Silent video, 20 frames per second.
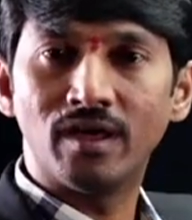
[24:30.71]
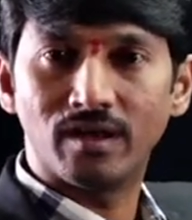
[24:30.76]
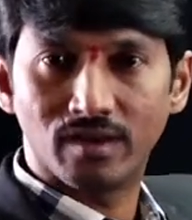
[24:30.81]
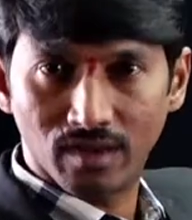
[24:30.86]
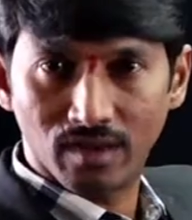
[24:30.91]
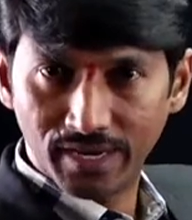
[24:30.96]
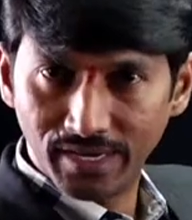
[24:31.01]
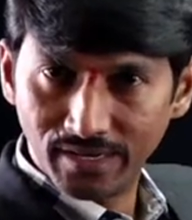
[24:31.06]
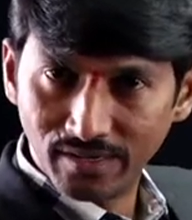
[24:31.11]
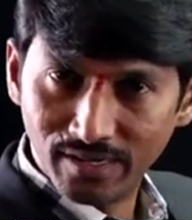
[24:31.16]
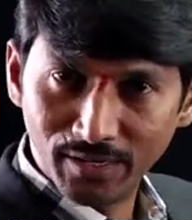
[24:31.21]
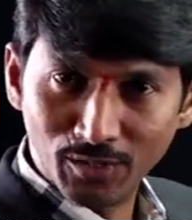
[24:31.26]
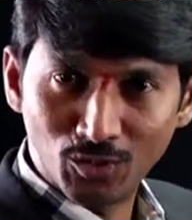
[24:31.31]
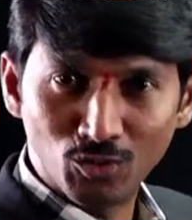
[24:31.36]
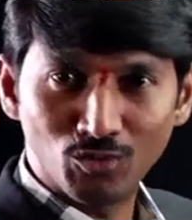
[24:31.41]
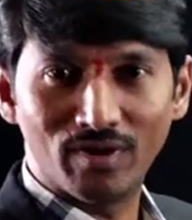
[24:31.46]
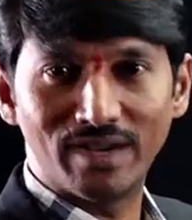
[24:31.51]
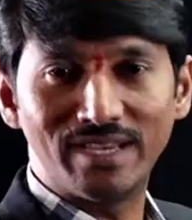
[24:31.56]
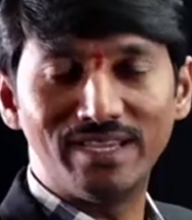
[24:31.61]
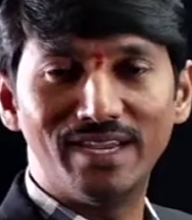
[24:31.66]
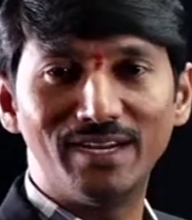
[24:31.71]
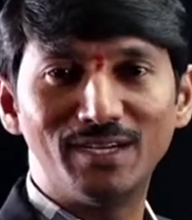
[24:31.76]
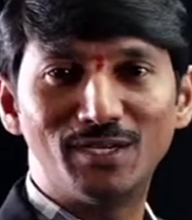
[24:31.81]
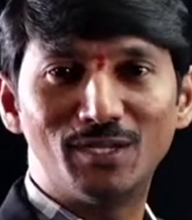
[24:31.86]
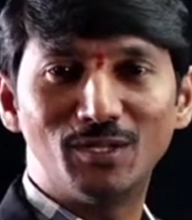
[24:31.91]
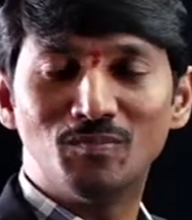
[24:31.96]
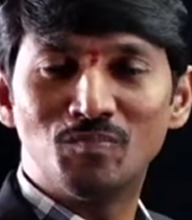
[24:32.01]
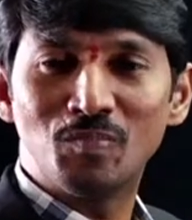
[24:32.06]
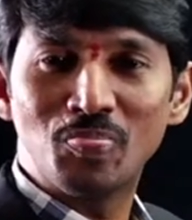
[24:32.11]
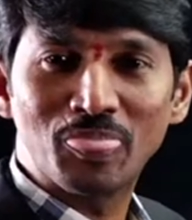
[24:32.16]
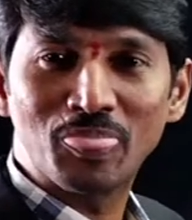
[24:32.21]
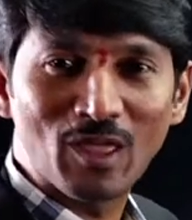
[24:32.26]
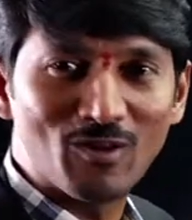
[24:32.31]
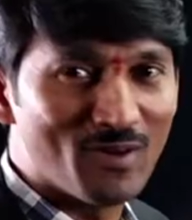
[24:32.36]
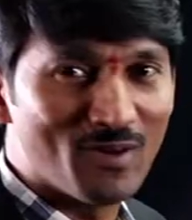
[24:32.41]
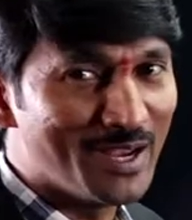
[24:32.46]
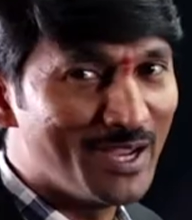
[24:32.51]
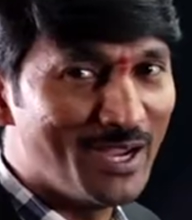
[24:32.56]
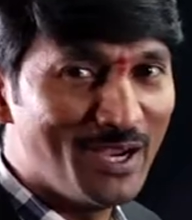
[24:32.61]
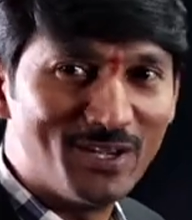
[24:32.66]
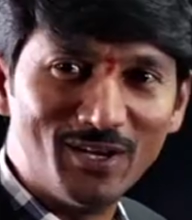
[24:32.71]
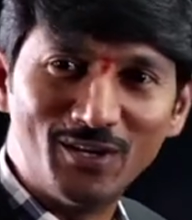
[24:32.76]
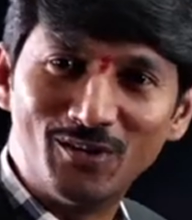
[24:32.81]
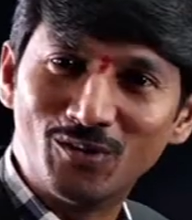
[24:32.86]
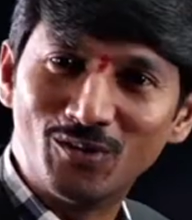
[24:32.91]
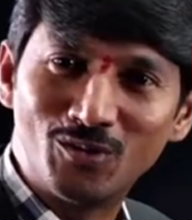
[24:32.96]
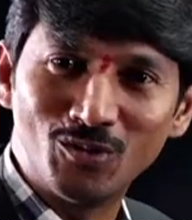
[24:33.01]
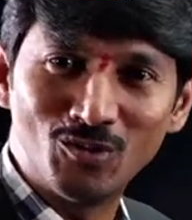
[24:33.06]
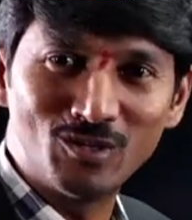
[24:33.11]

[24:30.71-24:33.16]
90 to 180, 180 to